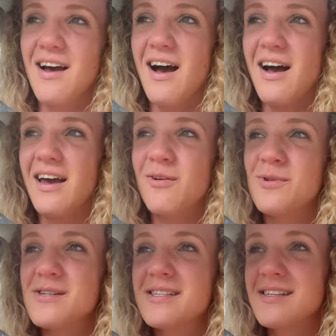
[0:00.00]
I
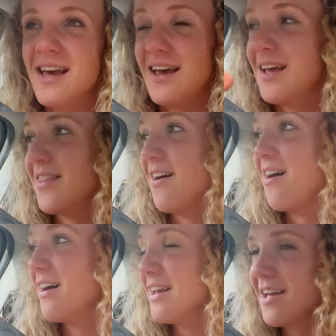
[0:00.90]
will say the
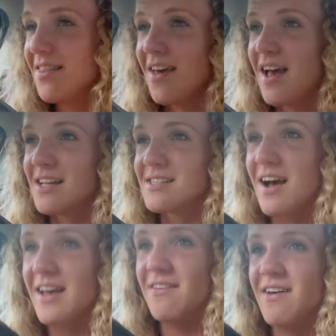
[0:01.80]
honey that
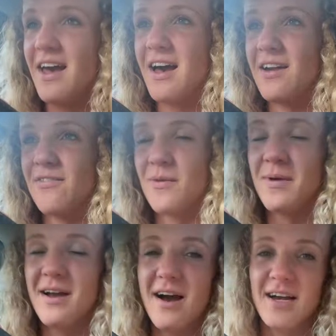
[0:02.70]
I have had from
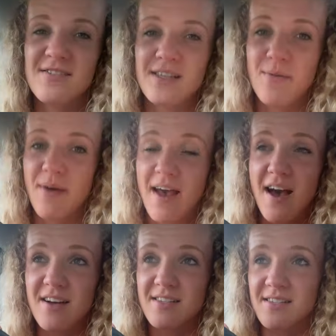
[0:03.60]
my hives in the
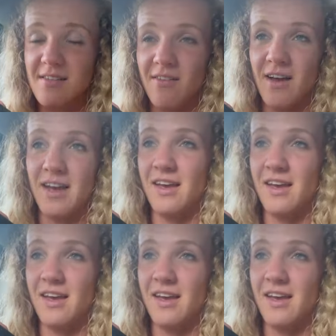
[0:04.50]
past, like